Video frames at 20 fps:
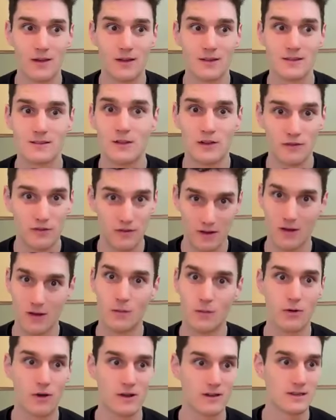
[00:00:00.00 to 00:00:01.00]
It's a lot of
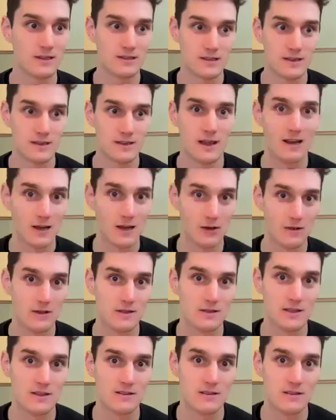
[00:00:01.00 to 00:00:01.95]
process adherence,